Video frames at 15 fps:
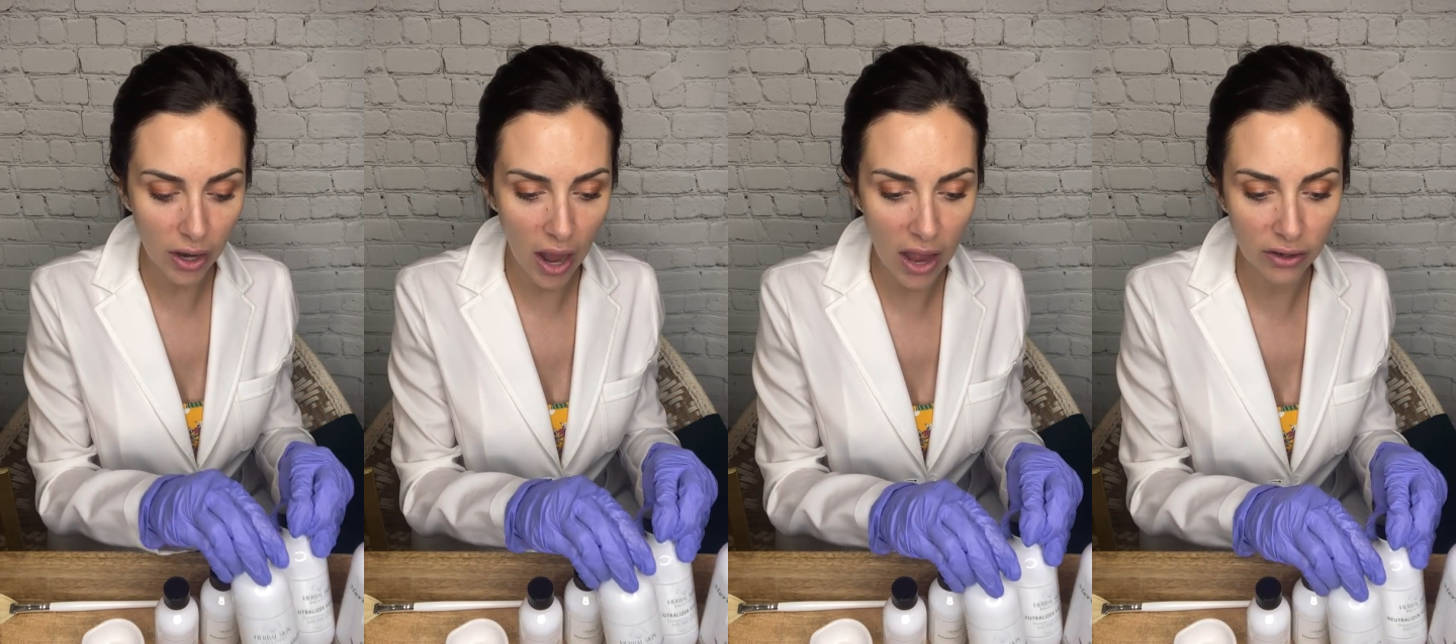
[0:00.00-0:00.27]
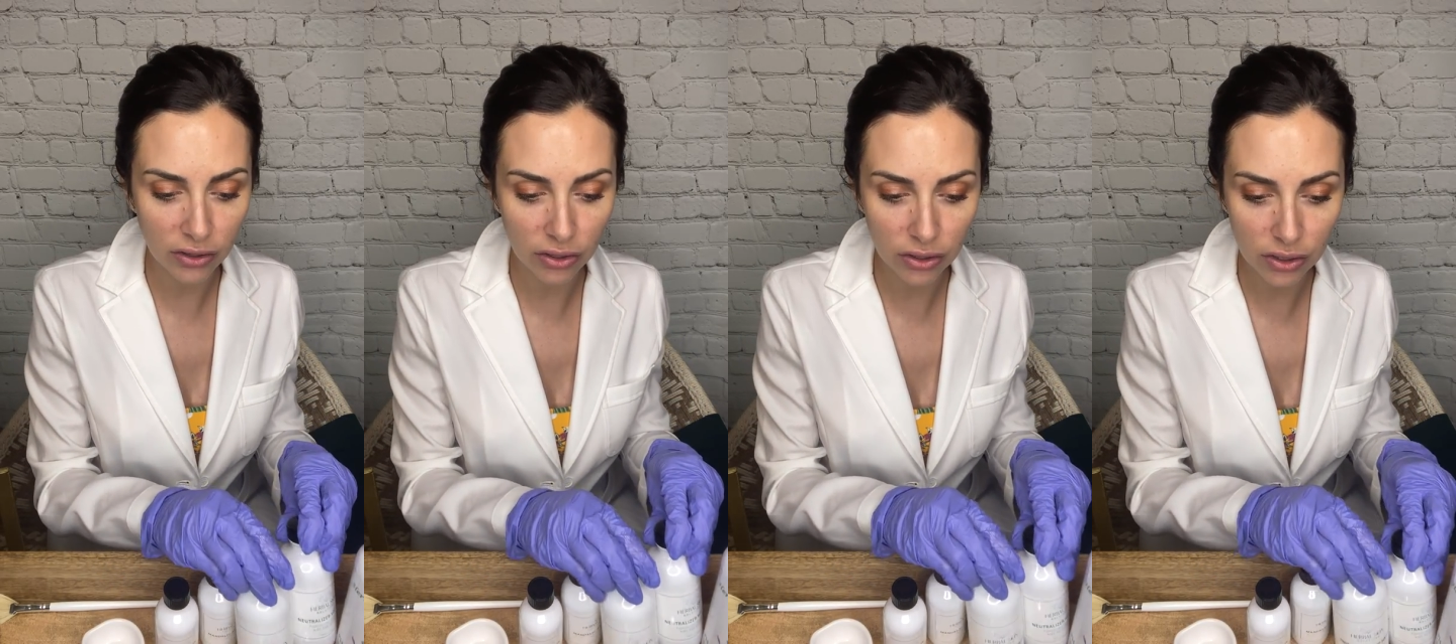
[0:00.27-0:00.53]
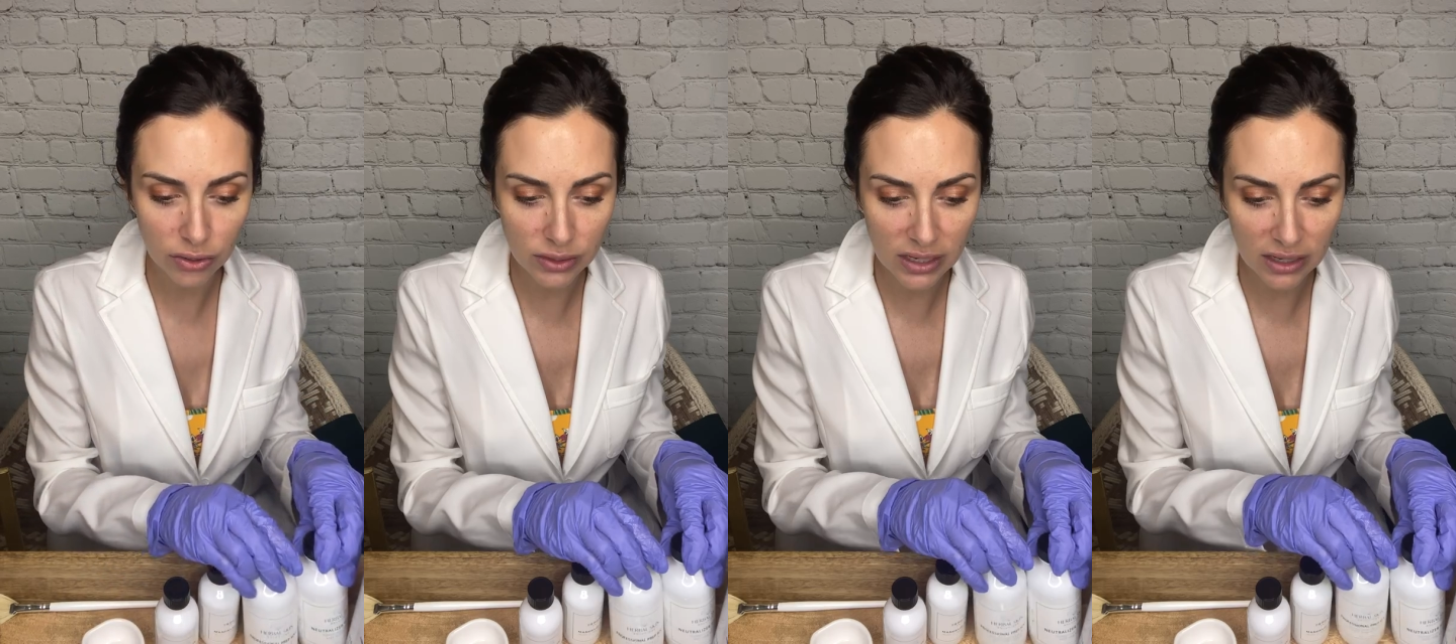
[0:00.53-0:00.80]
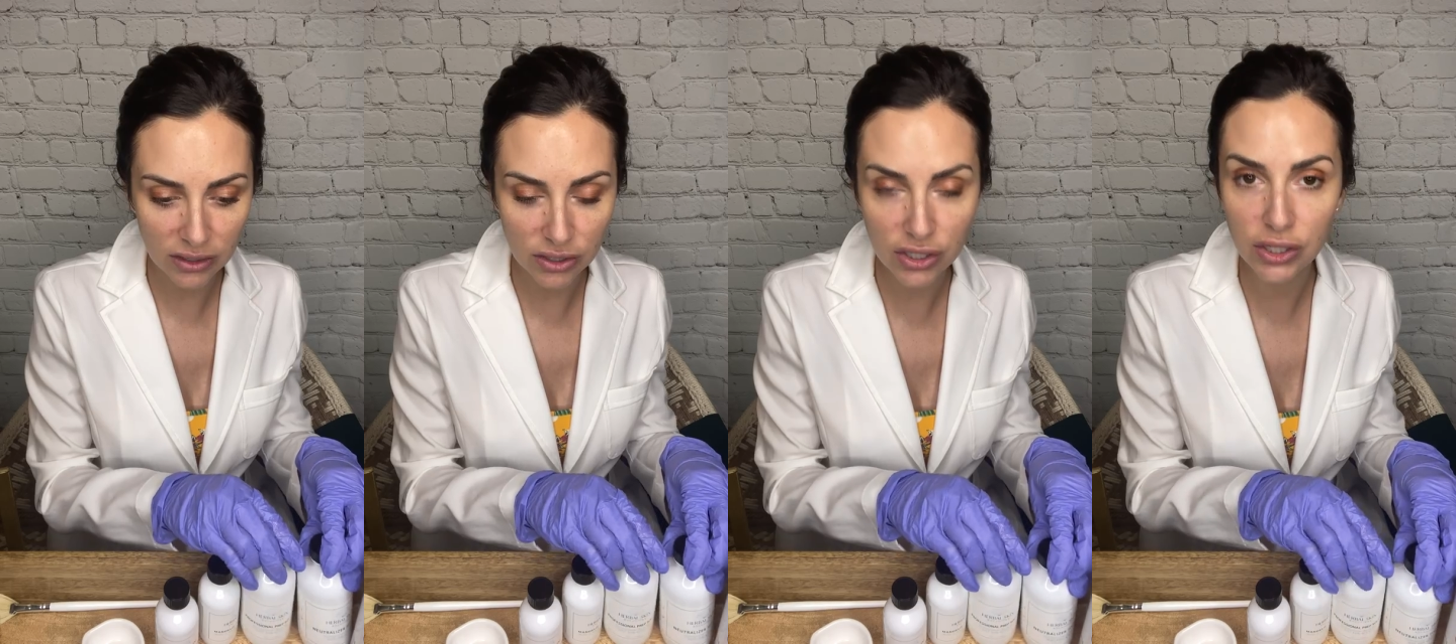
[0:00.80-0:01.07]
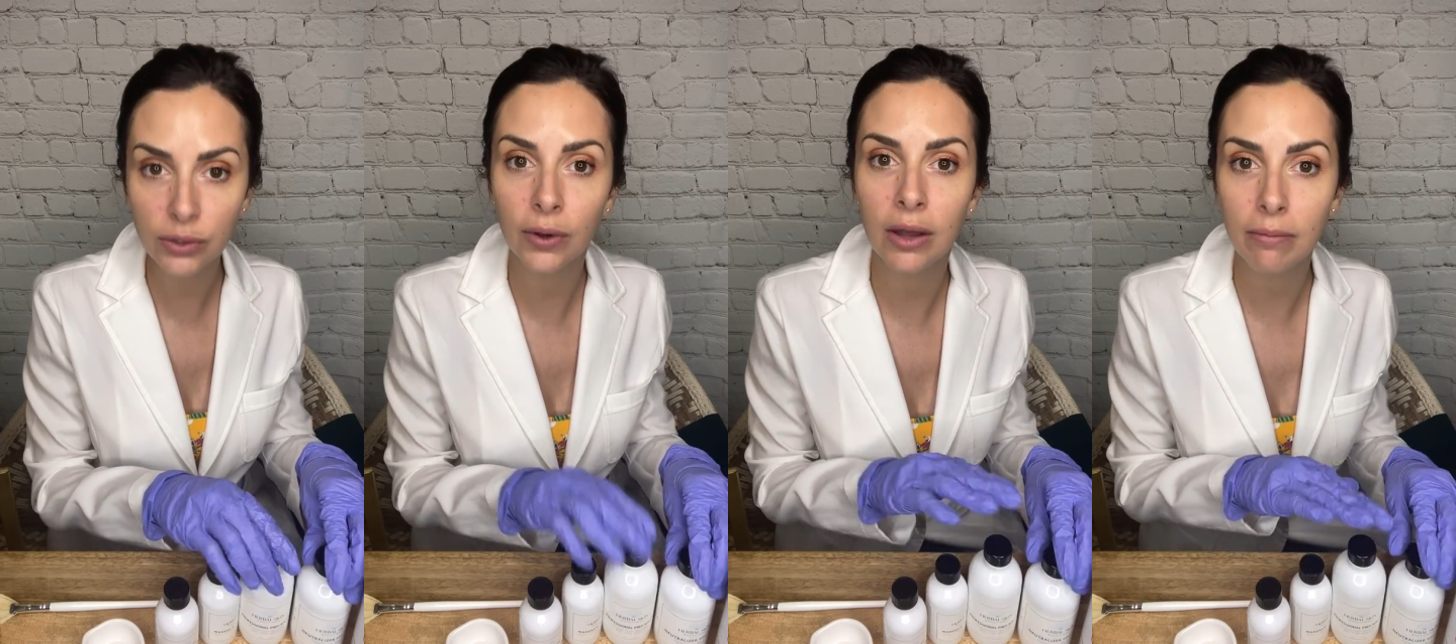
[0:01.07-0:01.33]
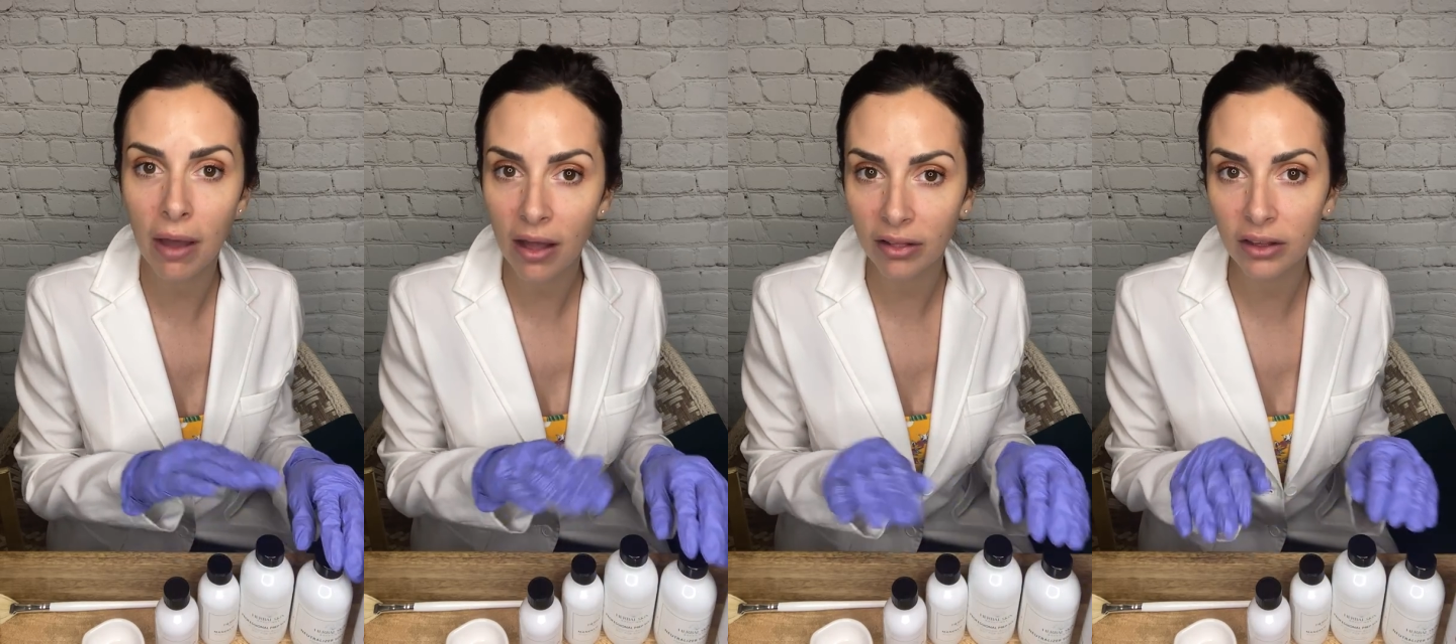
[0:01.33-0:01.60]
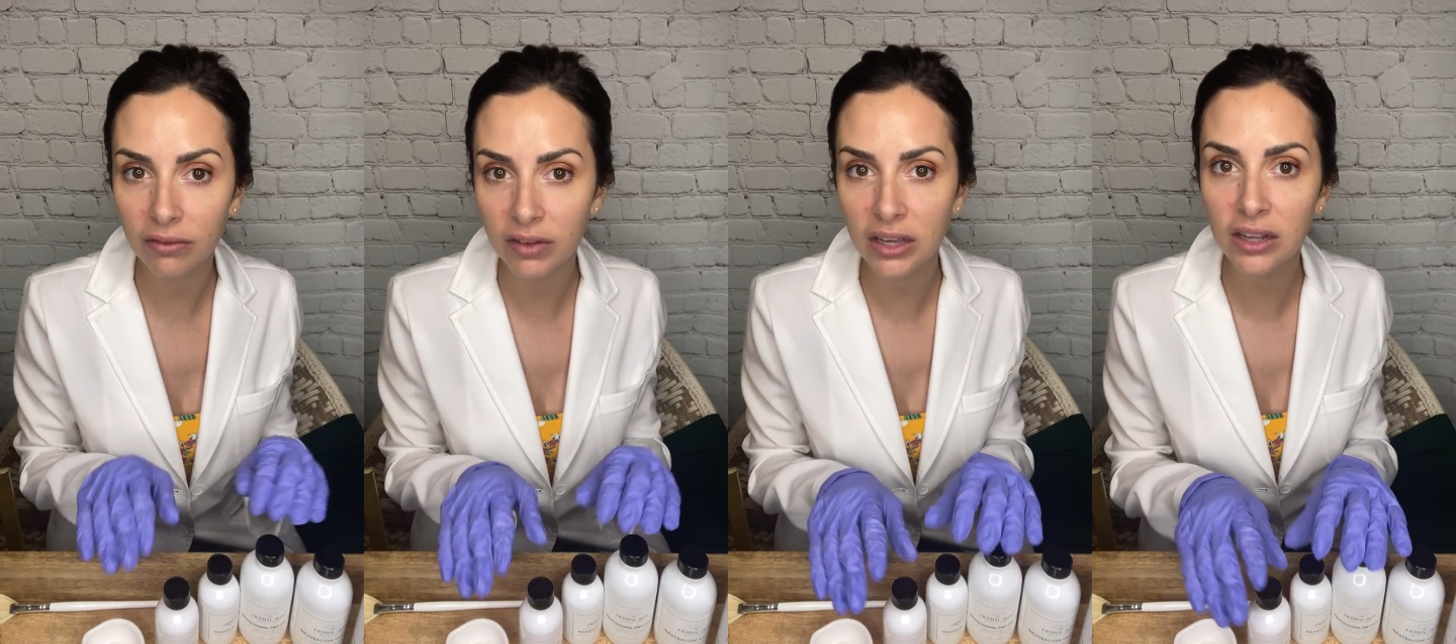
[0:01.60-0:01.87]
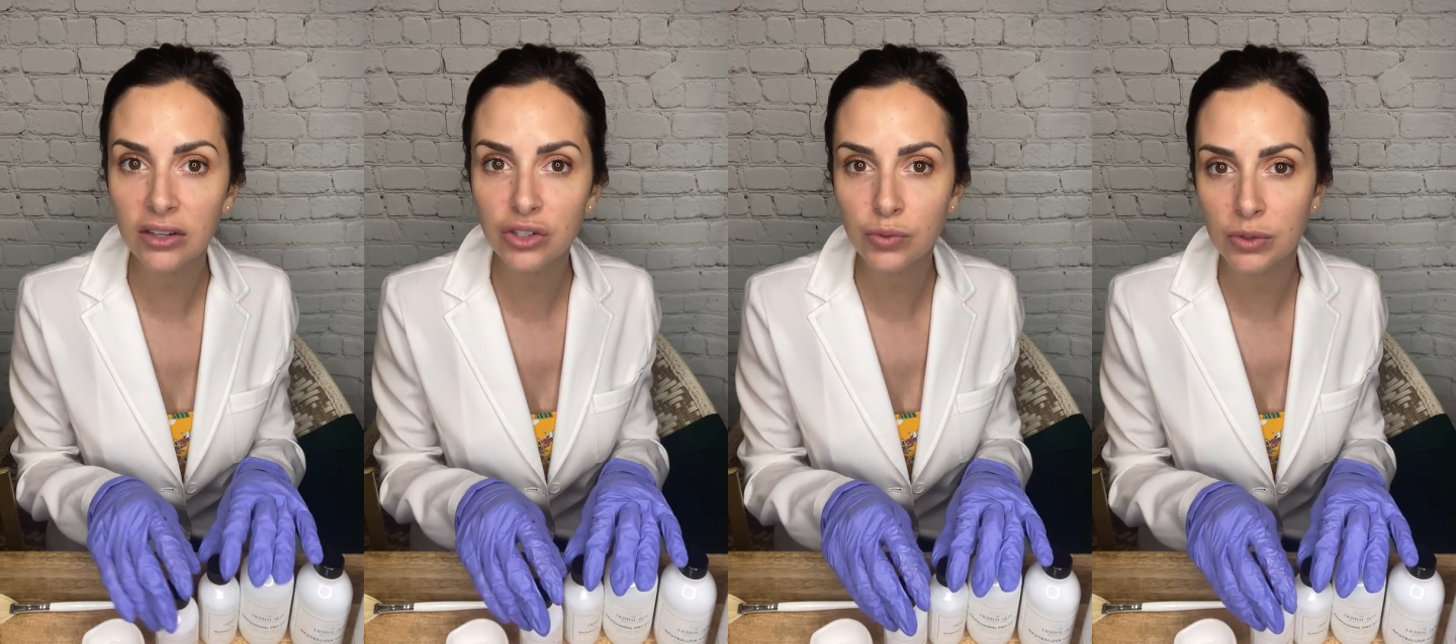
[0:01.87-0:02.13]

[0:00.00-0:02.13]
and you're using 2 ml of each,